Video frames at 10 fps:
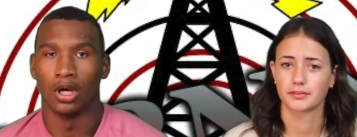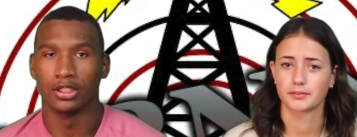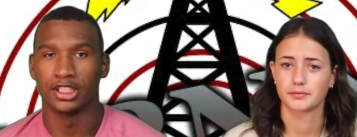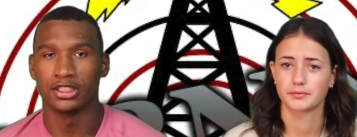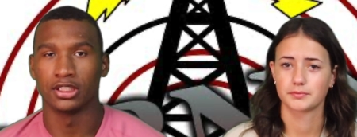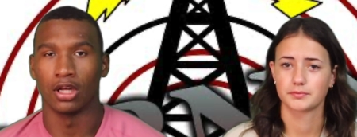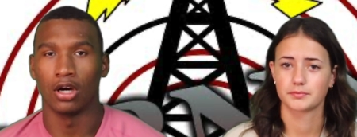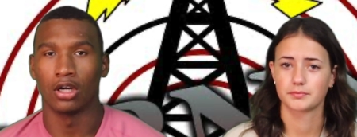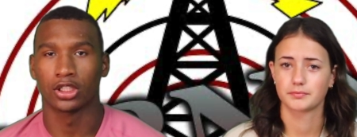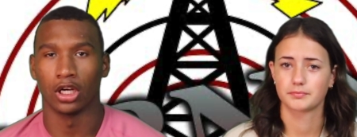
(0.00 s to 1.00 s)
Speaker 1: Attention
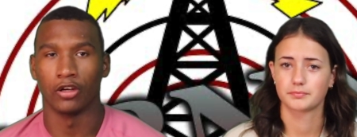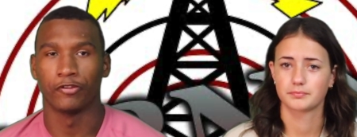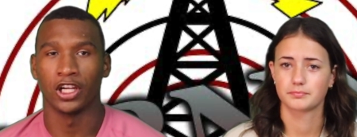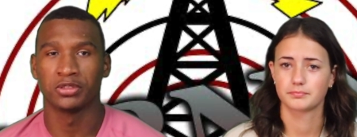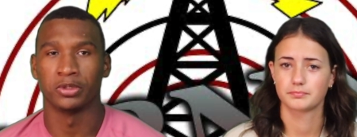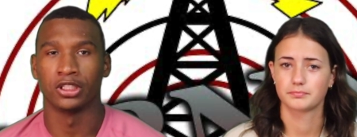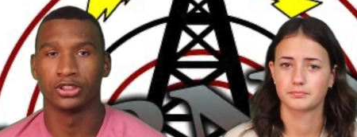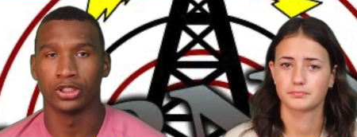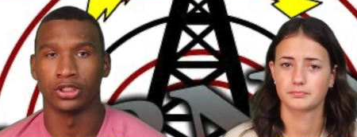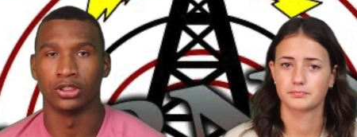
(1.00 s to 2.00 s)
all current freshmen
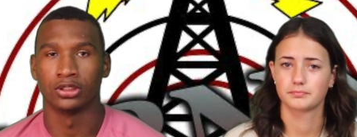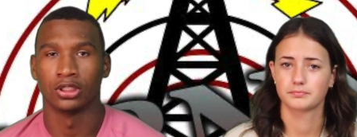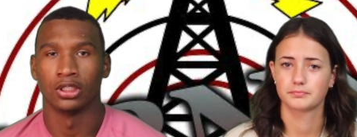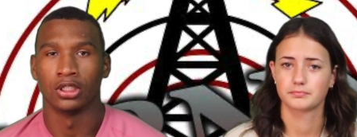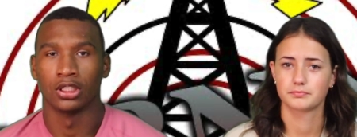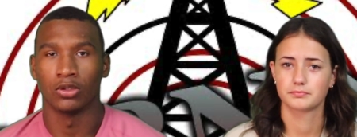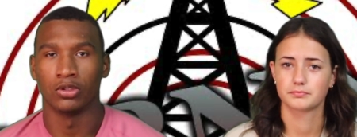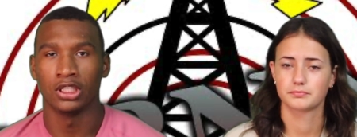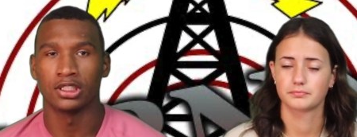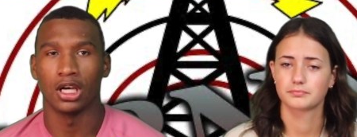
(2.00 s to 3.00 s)
and juniors. You
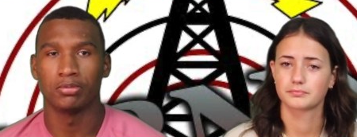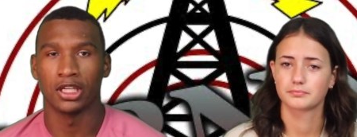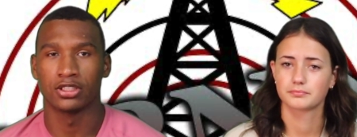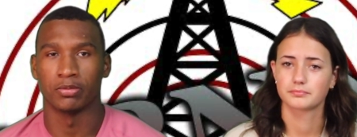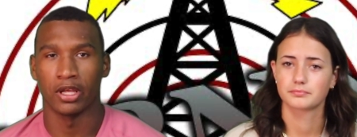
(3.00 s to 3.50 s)
will need to update your